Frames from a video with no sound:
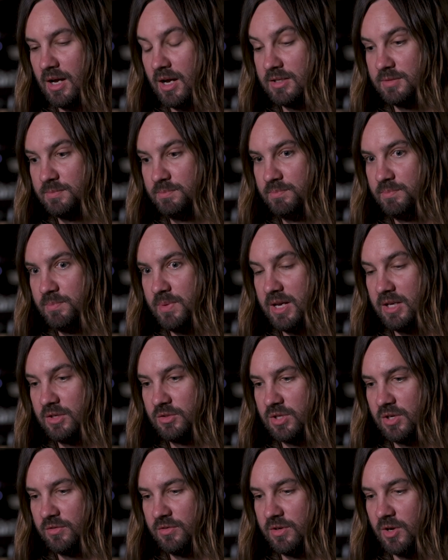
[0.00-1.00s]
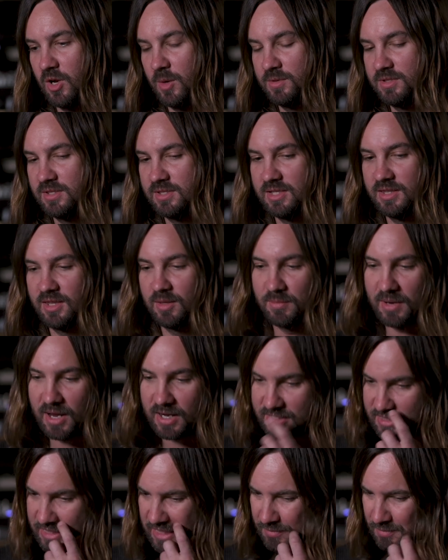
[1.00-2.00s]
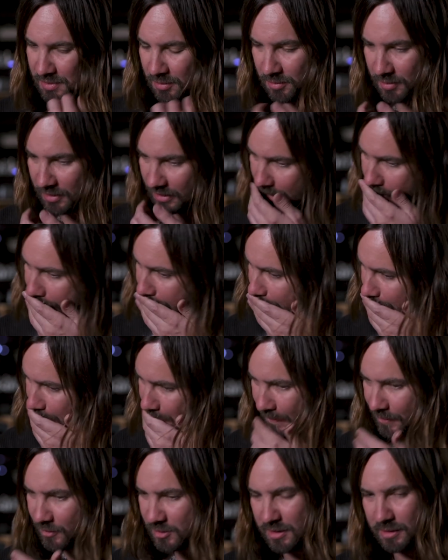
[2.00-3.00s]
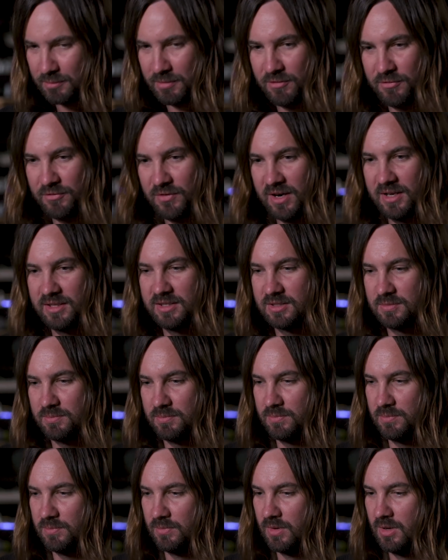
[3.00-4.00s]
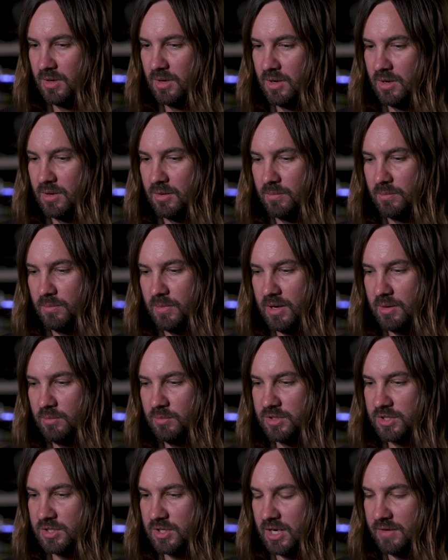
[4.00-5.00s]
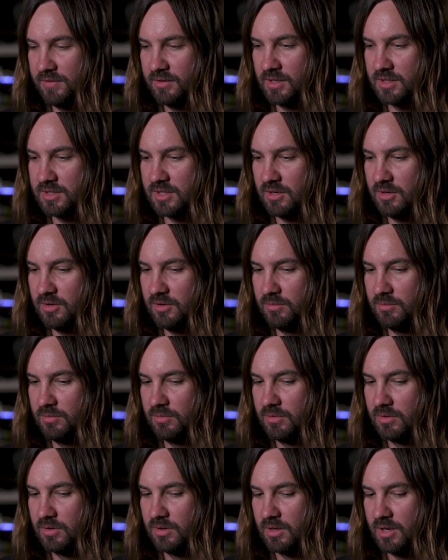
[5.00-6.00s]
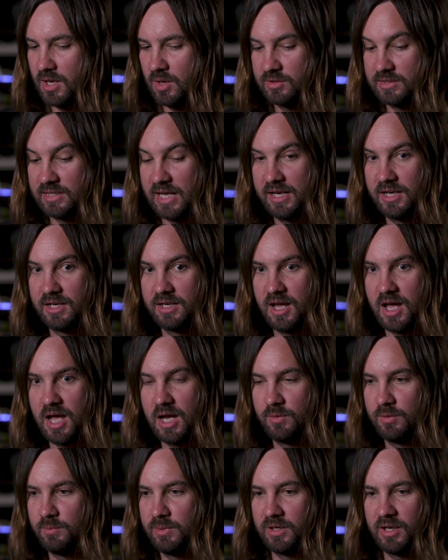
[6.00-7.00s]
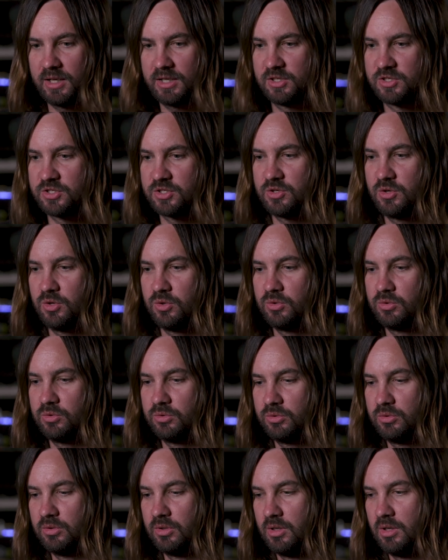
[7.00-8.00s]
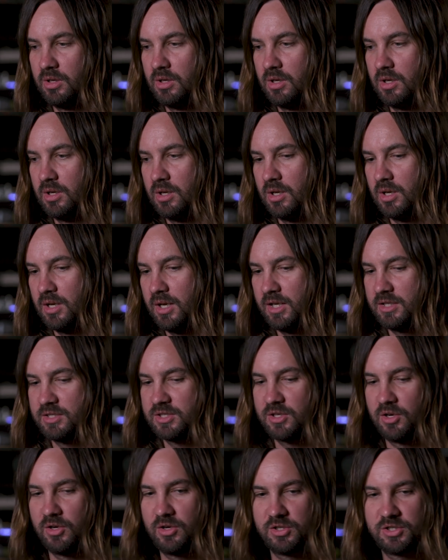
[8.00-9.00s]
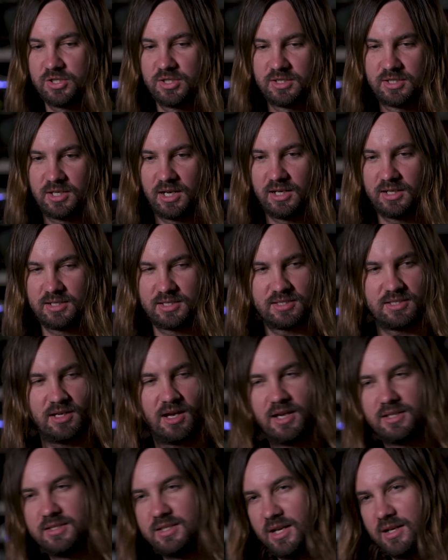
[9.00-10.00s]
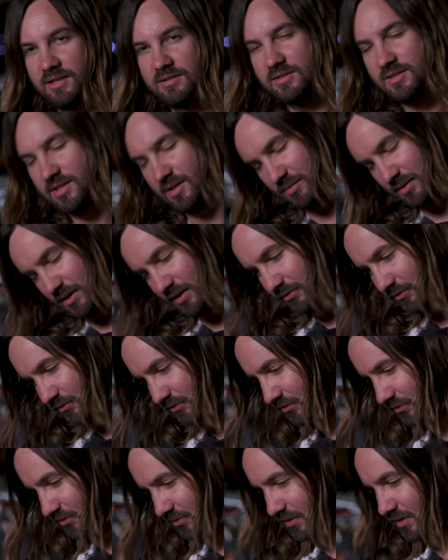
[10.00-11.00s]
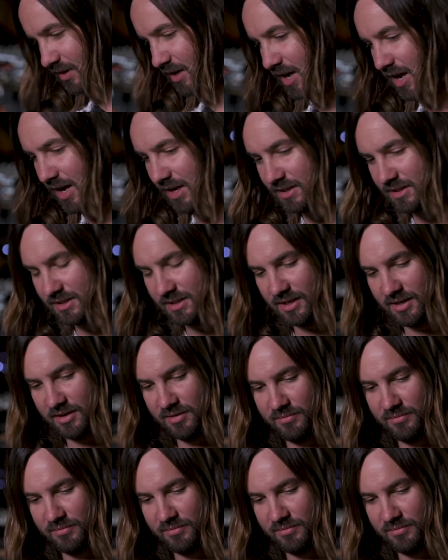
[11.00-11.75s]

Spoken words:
I was being driven home. I was sitting in the back seat. I think it was like my friend's mum was driving us home, and it was late at night. We'd been on like a school excursion to like SciTech or something, and